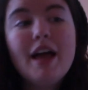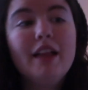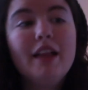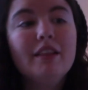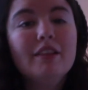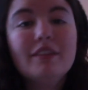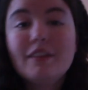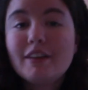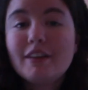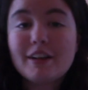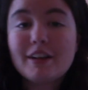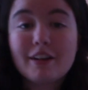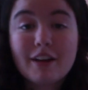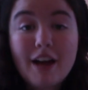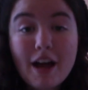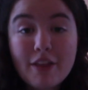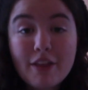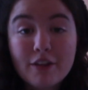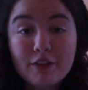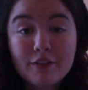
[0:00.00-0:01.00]
Look at our
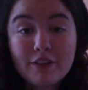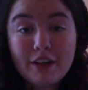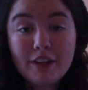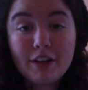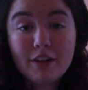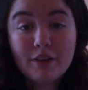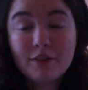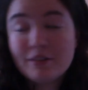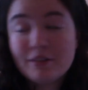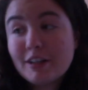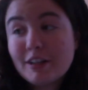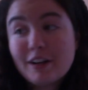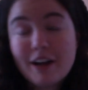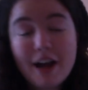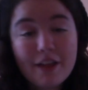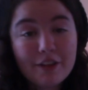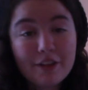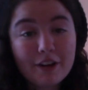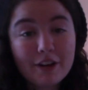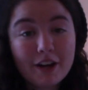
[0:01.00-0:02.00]
other videos and our
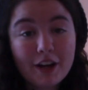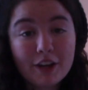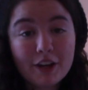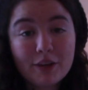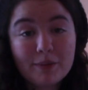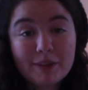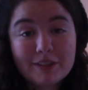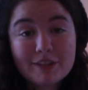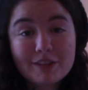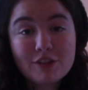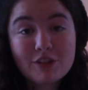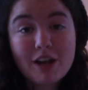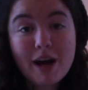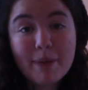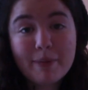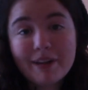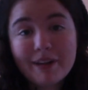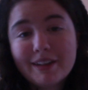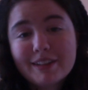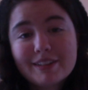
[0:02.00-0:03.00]
other arguments and
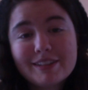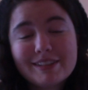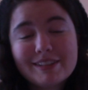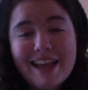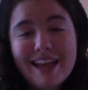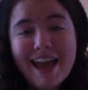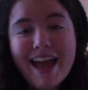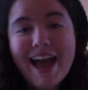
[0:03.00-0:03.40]
topics,